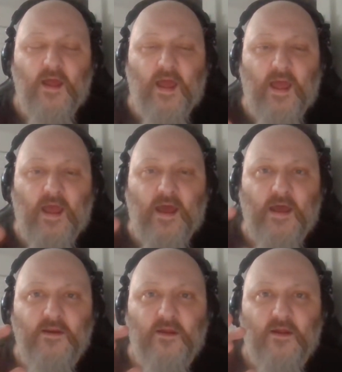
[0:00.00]

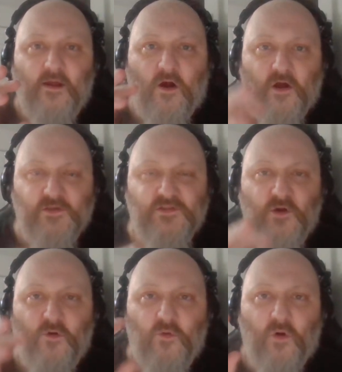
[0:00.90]
and
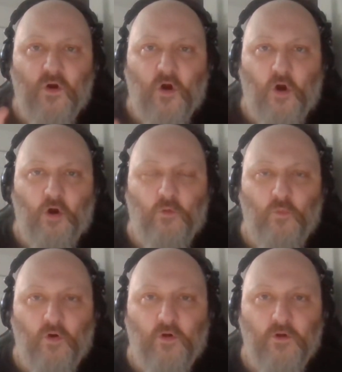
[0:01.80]
also
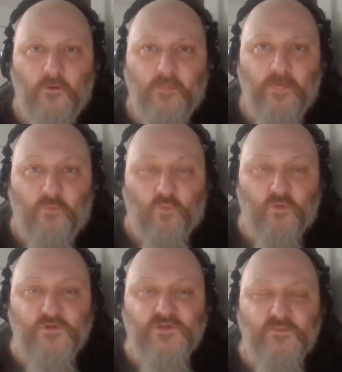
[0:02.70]
artwork. The
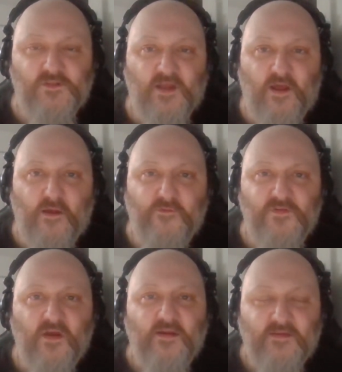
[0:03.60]
rules themselves
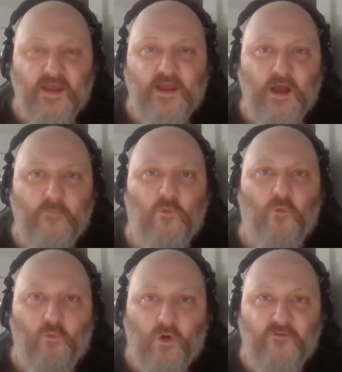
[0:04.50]
take up
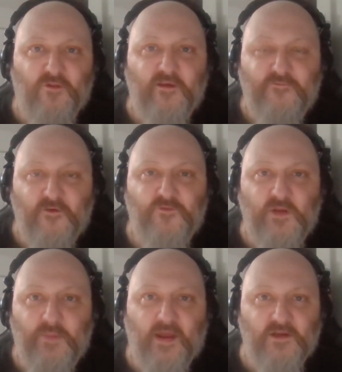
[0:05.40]
roughly 50
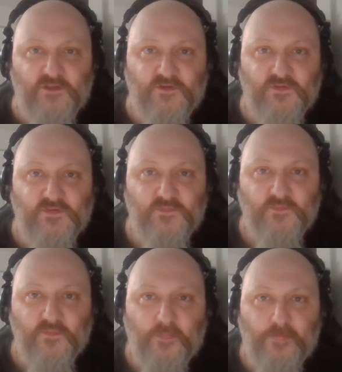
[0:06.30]
pages.
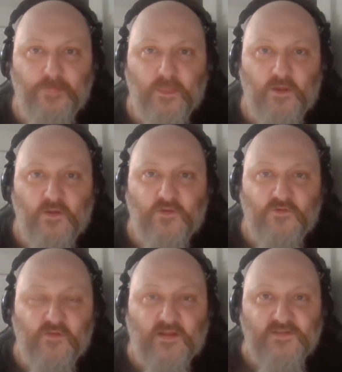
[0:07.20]

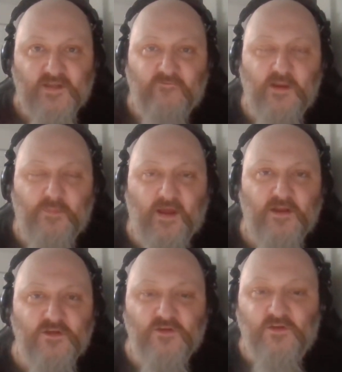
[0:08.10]
So that's 70
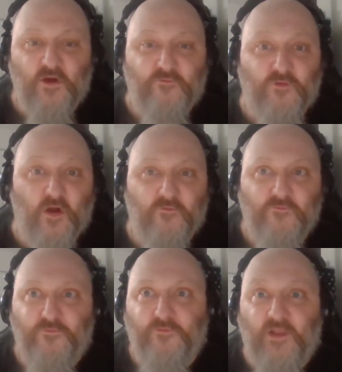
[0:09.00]
pages of
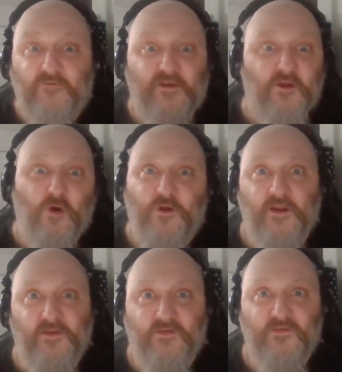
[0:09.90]
fluffy
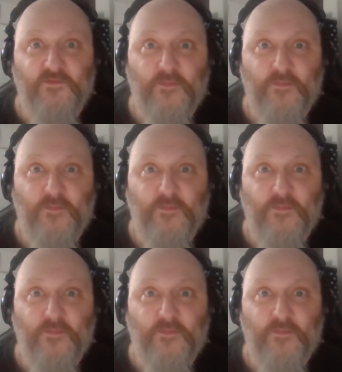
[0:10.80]
goodness,